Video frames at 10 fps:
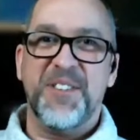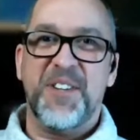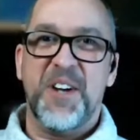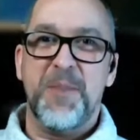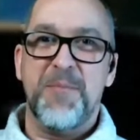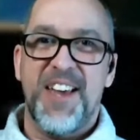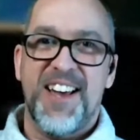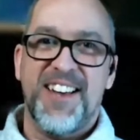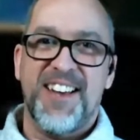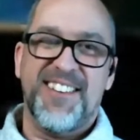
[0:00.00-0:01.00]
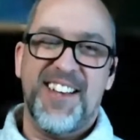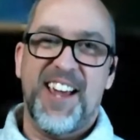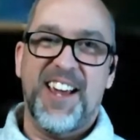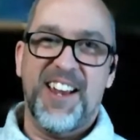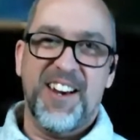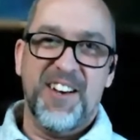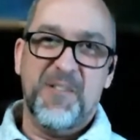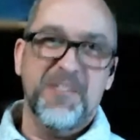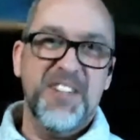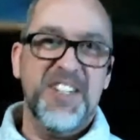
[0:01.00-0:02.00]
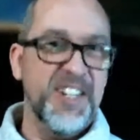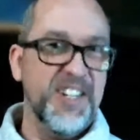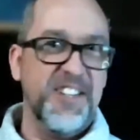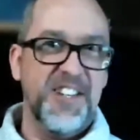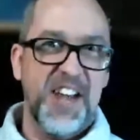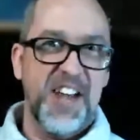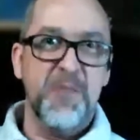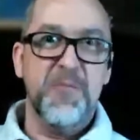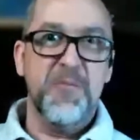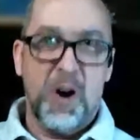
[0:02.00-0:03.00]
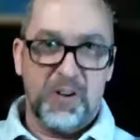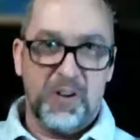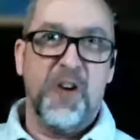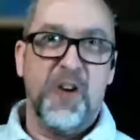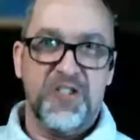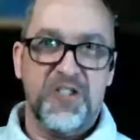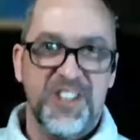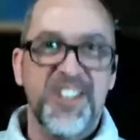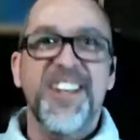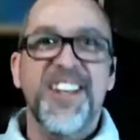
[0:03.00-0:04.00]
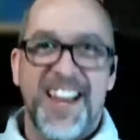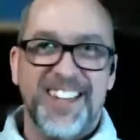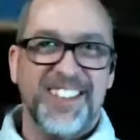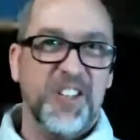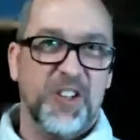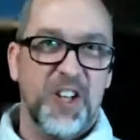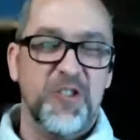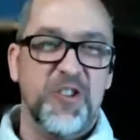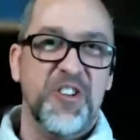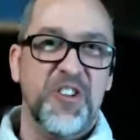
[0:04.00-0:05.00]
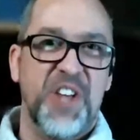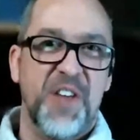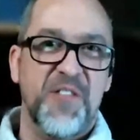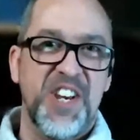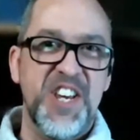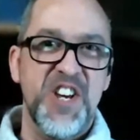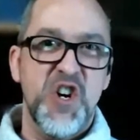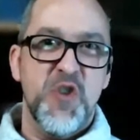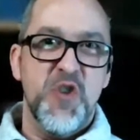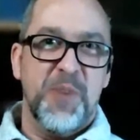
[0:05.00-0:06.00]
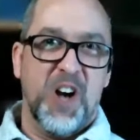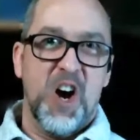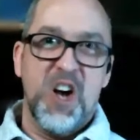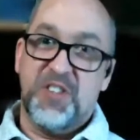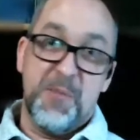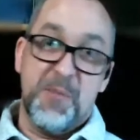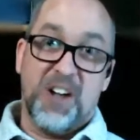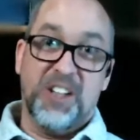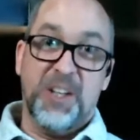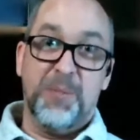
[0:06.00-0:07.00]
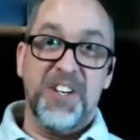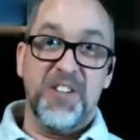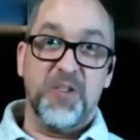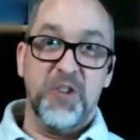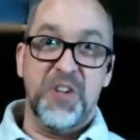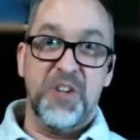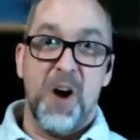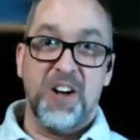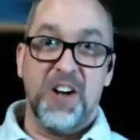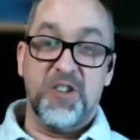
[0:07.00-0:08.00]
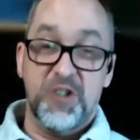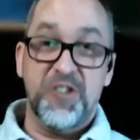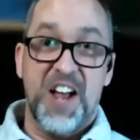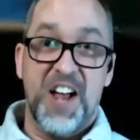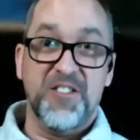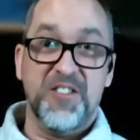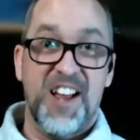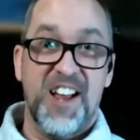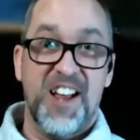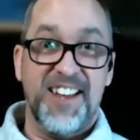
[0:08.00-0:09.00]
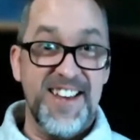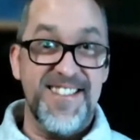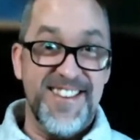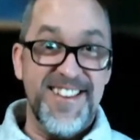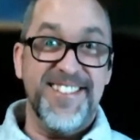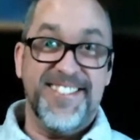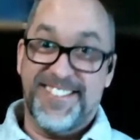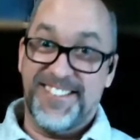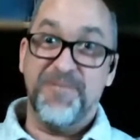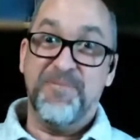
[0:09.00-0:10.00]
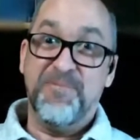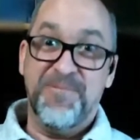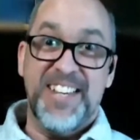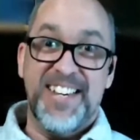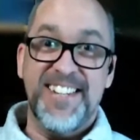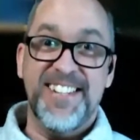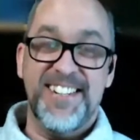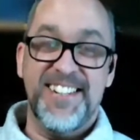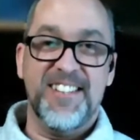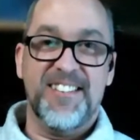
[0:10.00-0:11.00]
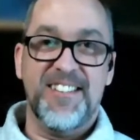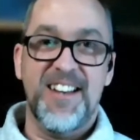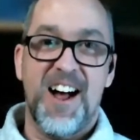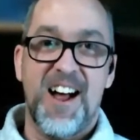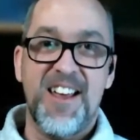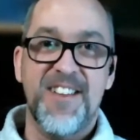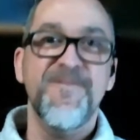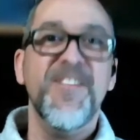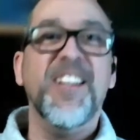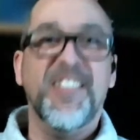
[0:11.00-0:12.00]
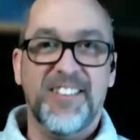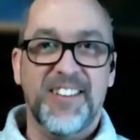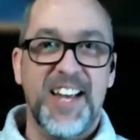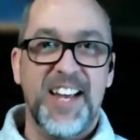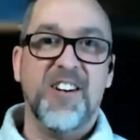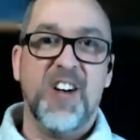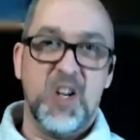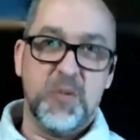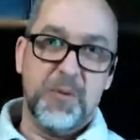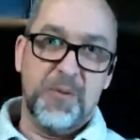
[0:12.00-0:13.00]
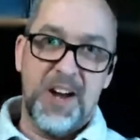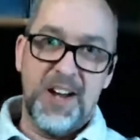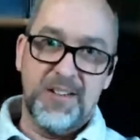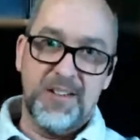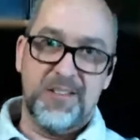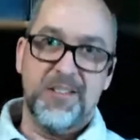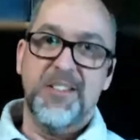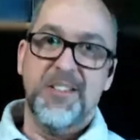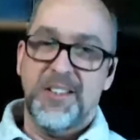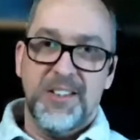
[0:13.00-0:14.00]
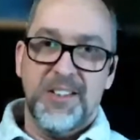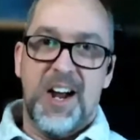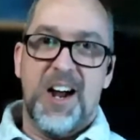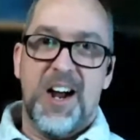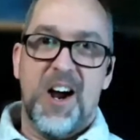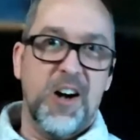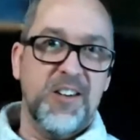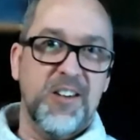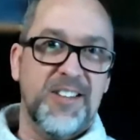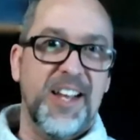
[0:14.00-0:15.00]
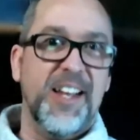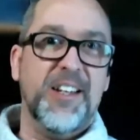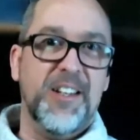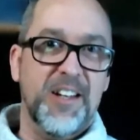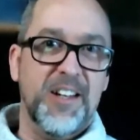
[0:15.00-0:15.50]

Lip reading: come yet. And we tend to date Mark first and a little closer to 70, because the apocalyptic discourse in Mark sure sounds like he thinks the end is nigh. Later gospel writers are saying,